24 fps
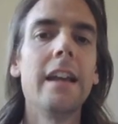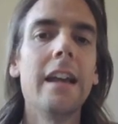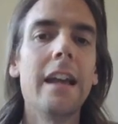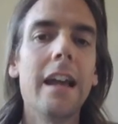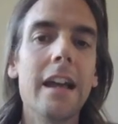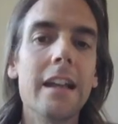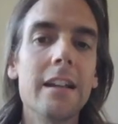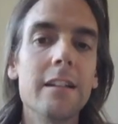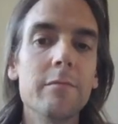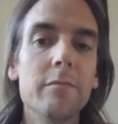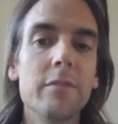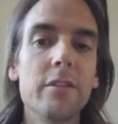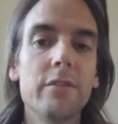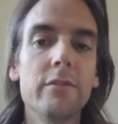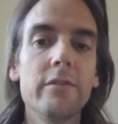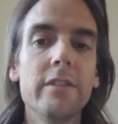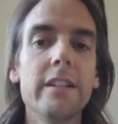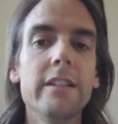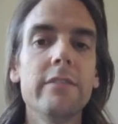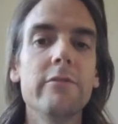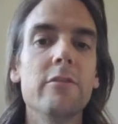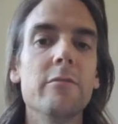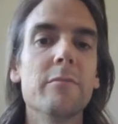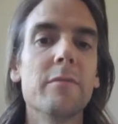And number
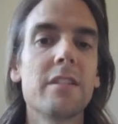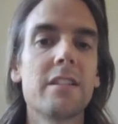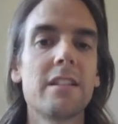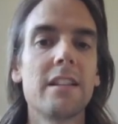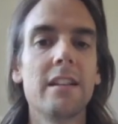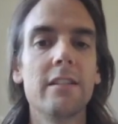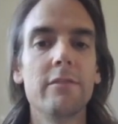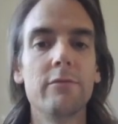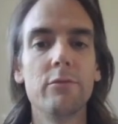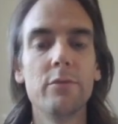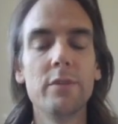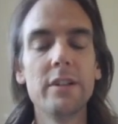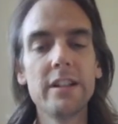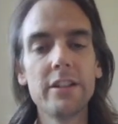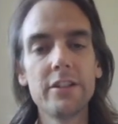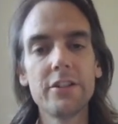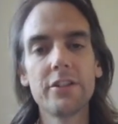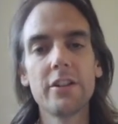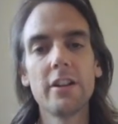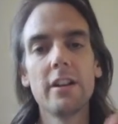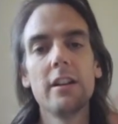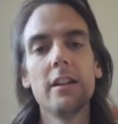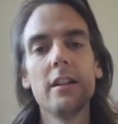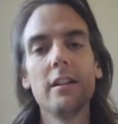3, we must have
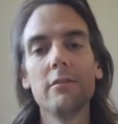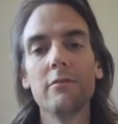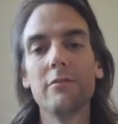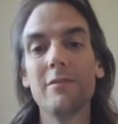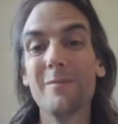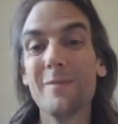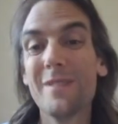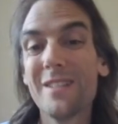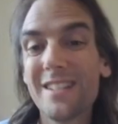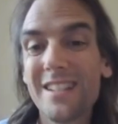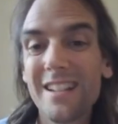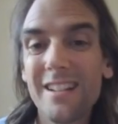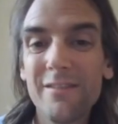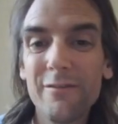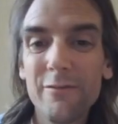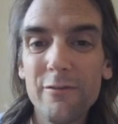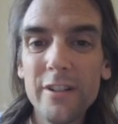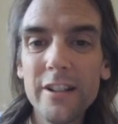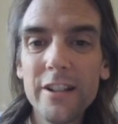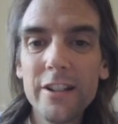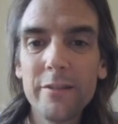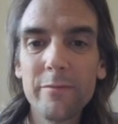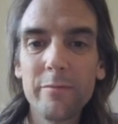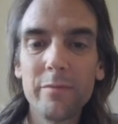which. We must have
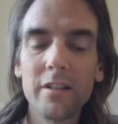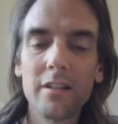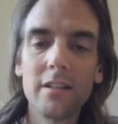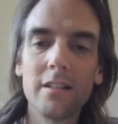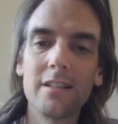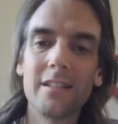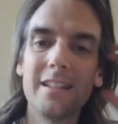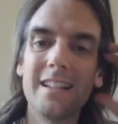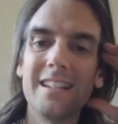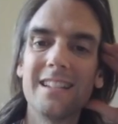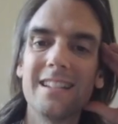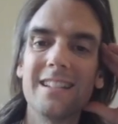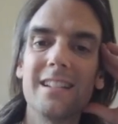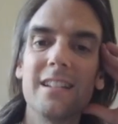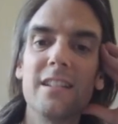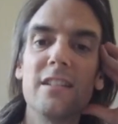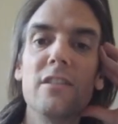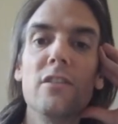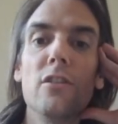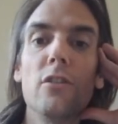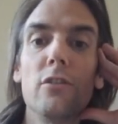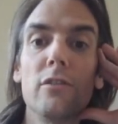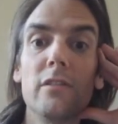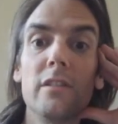which because this is a
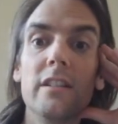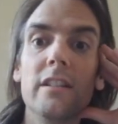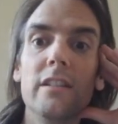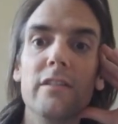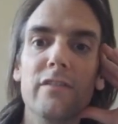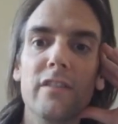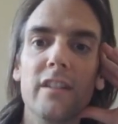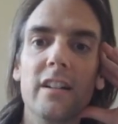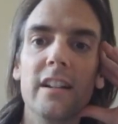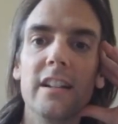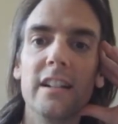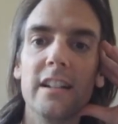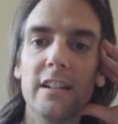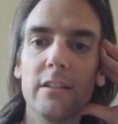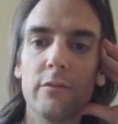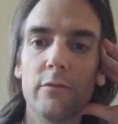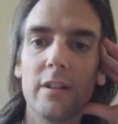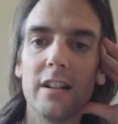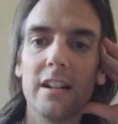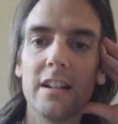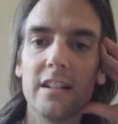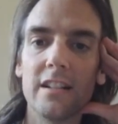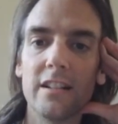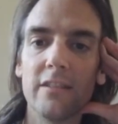non-defining
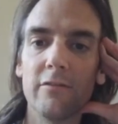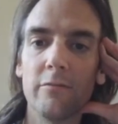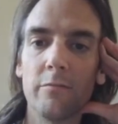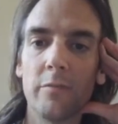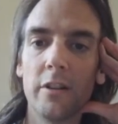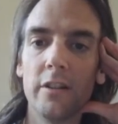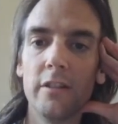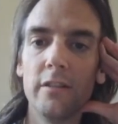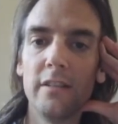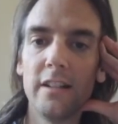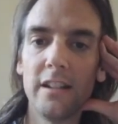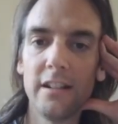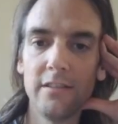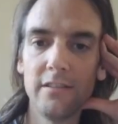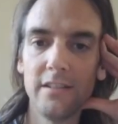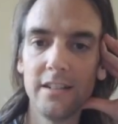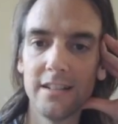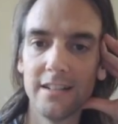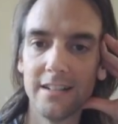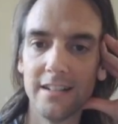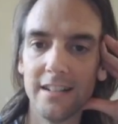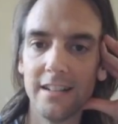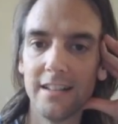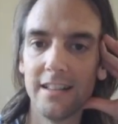relative pronoun,
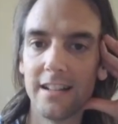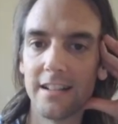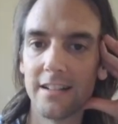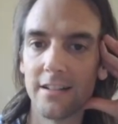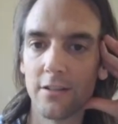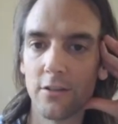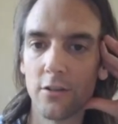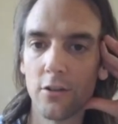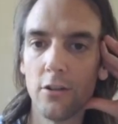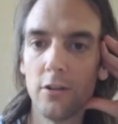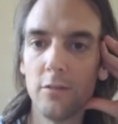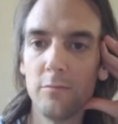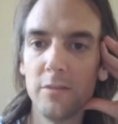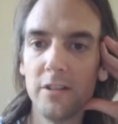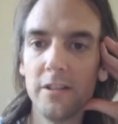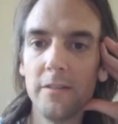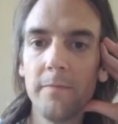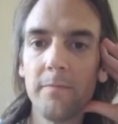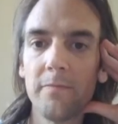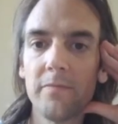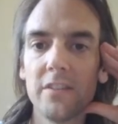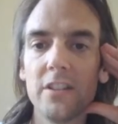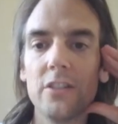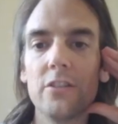isn't it? There's a comma,
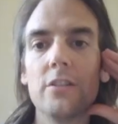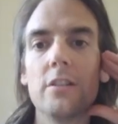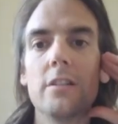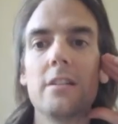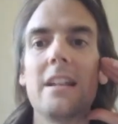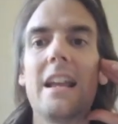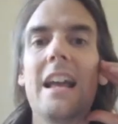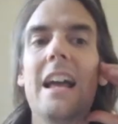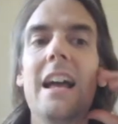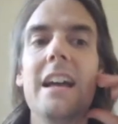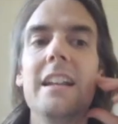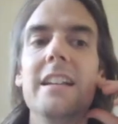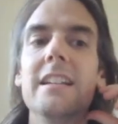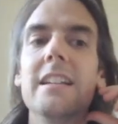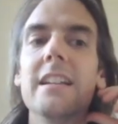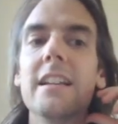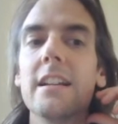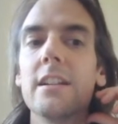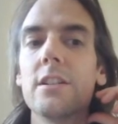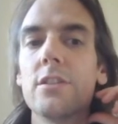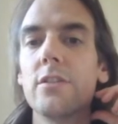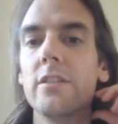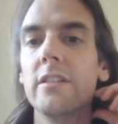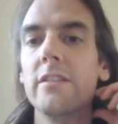you're just adding
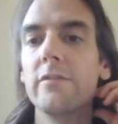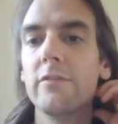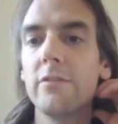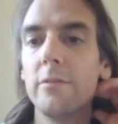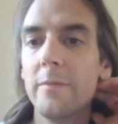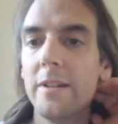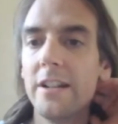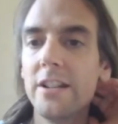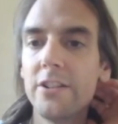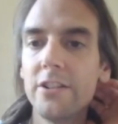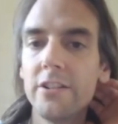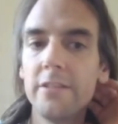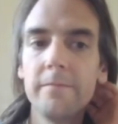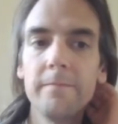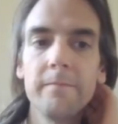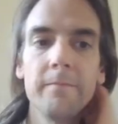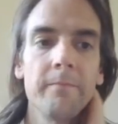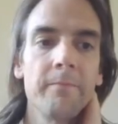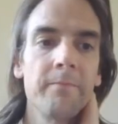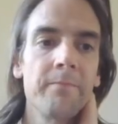extra information.